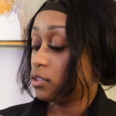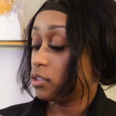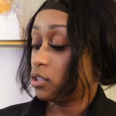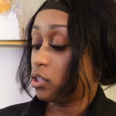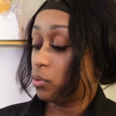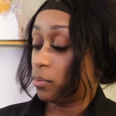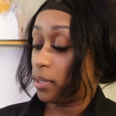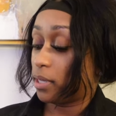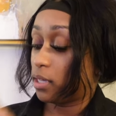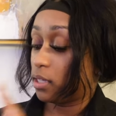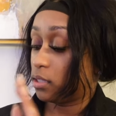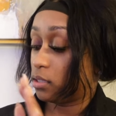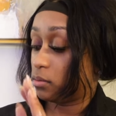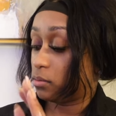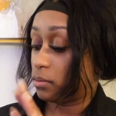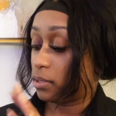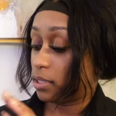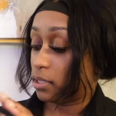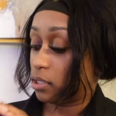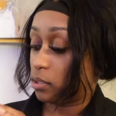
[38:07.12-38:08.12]
Oh
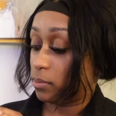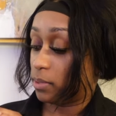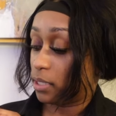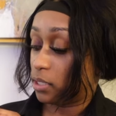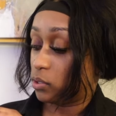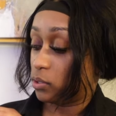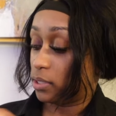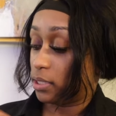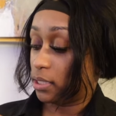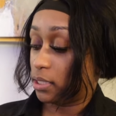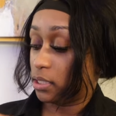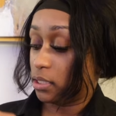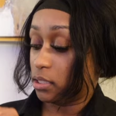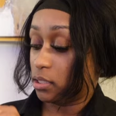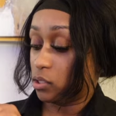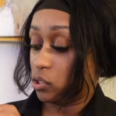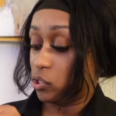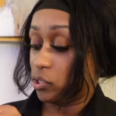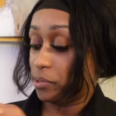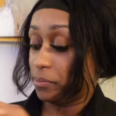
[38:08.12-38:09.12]
wait, yeah, I think we gotta do it like this.
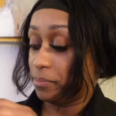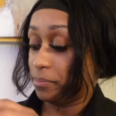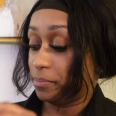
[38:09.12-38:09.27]
Hold on.